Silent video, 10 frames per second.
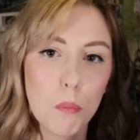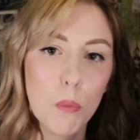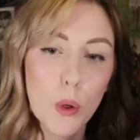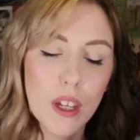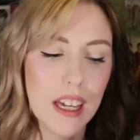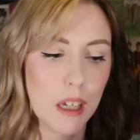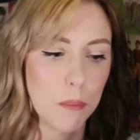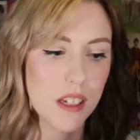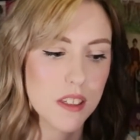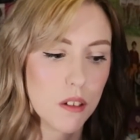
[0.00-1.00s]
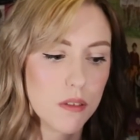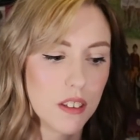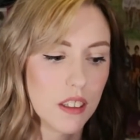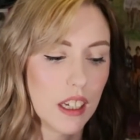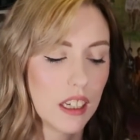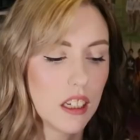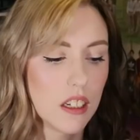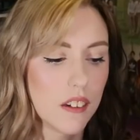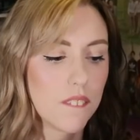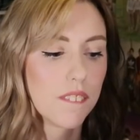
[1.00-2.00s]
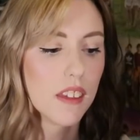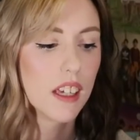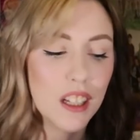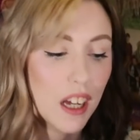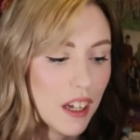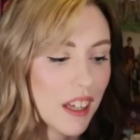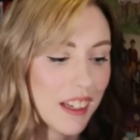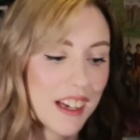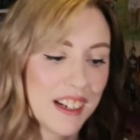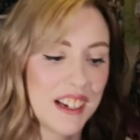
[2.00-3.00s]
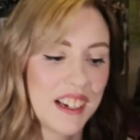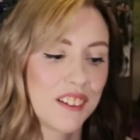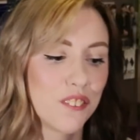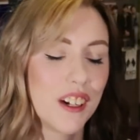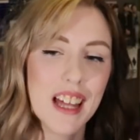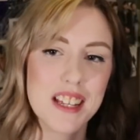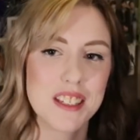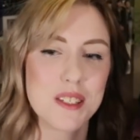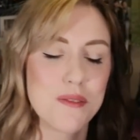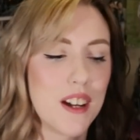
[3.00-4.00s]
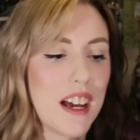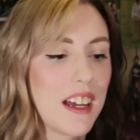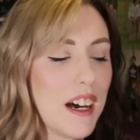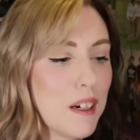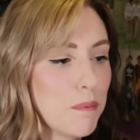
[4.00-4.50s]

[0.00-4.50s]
looking at myself and like, you know, and I realized this when I,